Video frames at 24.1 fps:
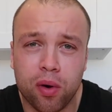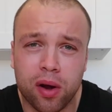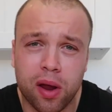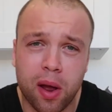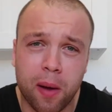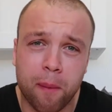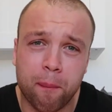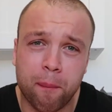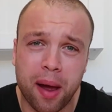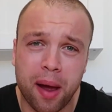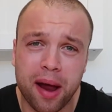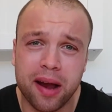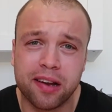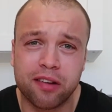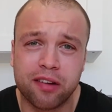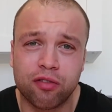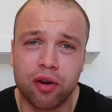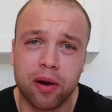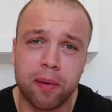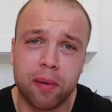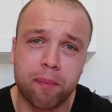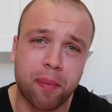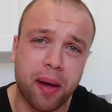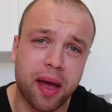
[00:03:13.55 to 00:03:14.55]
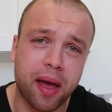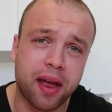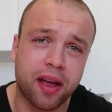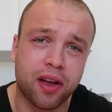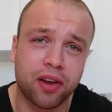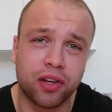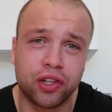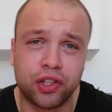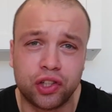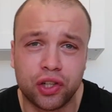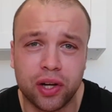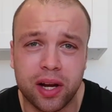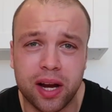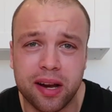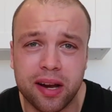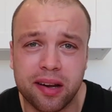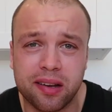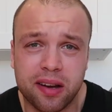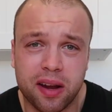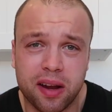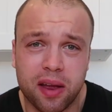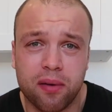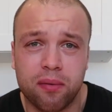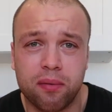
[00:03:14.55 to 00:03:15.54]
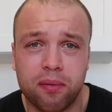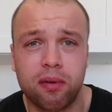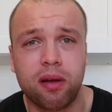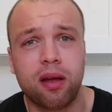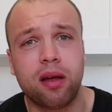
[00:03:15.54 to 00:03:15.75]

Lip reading: you know, pastry, bacon, cheese, you know,